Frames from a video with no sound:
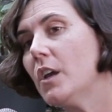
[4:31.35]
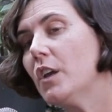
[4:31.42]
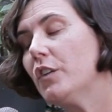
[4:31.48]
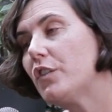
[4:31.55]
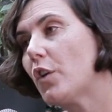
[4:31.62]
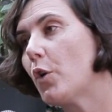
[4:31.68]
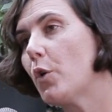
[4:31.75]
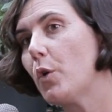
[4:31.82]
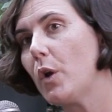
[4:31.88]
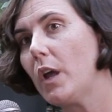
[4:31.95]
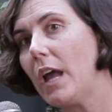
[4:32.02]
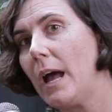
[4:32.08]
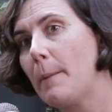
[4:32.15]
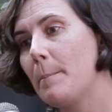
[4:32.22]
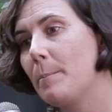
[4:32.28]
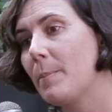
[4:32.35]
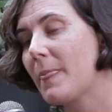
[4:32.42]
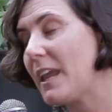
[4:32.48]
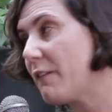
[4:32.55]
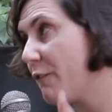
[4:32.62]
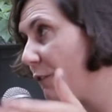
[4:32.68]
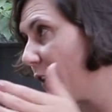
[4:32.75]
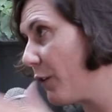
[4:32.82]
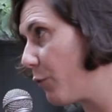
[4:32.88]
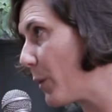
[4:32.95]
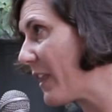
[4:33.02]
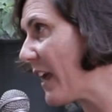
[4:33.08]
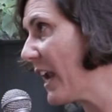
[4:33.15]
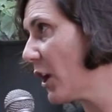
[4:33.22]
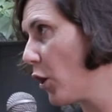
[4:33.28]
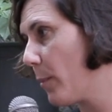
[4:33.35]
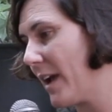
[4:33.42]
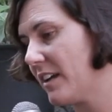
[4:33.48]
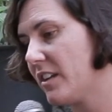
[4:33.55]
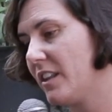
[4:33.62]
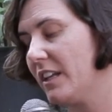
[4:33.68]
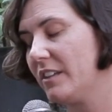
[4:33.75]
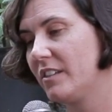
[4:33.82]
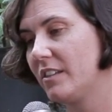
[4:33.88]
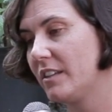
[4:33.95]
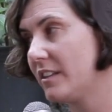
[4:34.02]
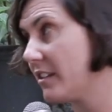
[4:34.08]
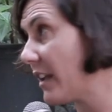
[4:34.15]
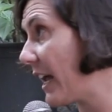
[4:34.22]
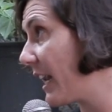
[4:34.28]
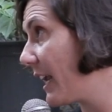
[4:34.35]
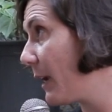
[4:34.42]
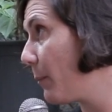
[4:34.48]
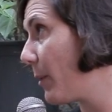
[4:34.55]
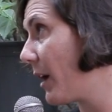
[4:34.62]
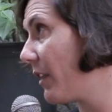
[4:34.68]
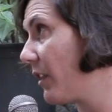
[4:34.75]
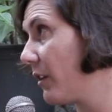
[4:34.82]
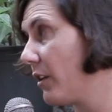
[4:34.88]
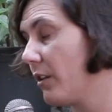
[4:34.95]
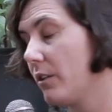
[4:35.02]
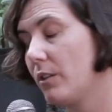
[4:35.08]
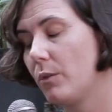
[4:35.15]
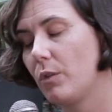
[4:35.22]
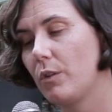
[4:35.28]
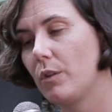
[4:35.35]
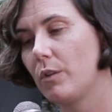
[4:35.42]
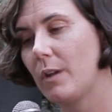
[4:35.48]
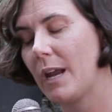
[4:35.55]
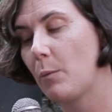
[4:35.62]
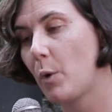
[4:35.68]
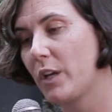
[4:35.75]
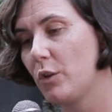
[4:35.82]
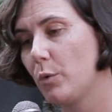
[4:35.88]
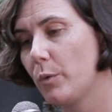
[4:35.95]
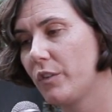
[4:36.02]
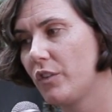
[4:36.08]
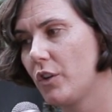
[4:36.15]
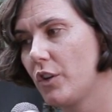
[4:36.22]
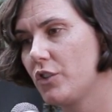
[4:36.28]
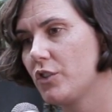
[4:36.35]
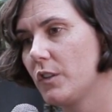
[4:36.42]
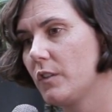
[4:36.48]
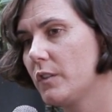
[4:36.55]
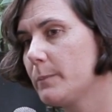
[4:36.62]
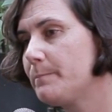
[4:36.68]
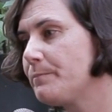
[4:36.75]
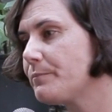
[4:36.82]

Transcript: So, um, if, if we then go back to this study by the, the NYU researchers,